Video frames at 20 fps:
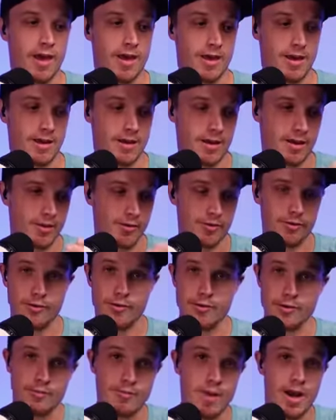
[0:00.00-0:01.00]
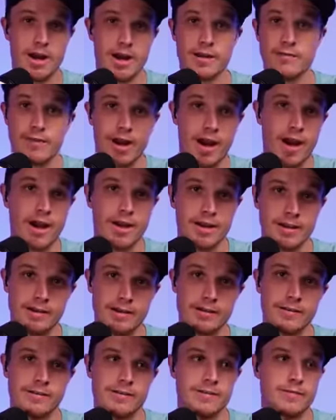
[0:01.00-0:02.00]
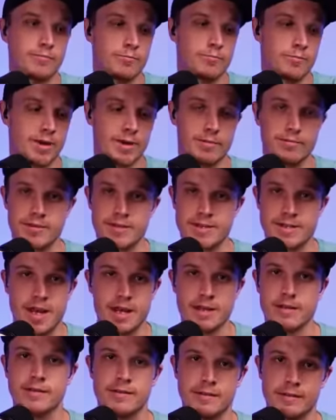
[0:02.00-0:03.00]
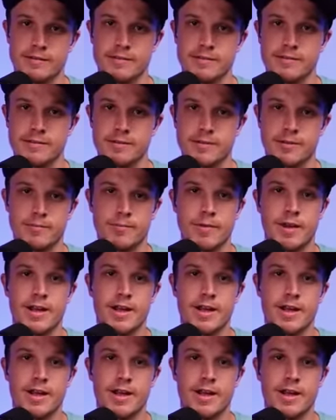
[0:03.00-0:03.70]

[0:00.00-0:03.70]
I need a certain amount of audience. I'm just not going to listen to them.